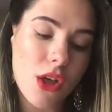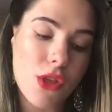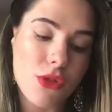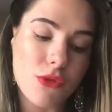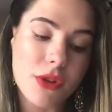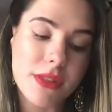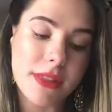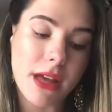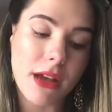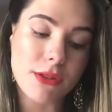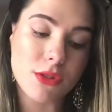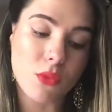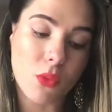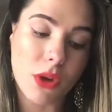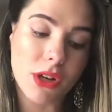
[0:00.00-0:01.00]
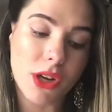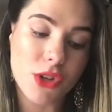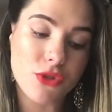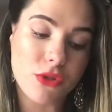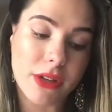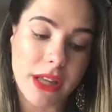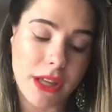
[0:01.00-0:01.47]

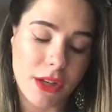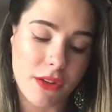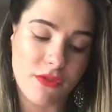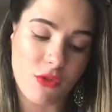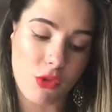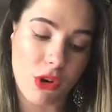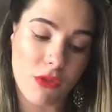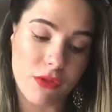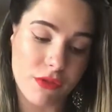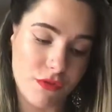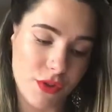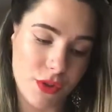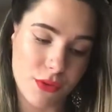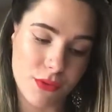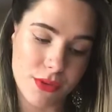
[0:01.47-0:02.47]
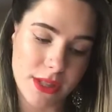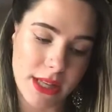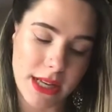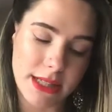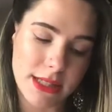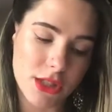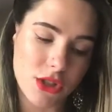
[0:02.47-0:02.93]
3,184 reviews, and
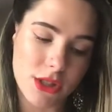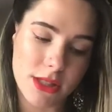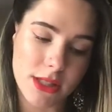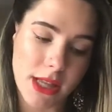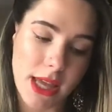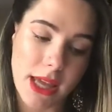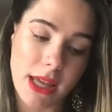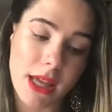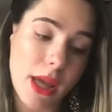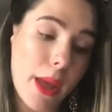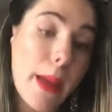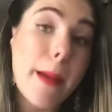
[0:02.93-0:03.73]
it's just a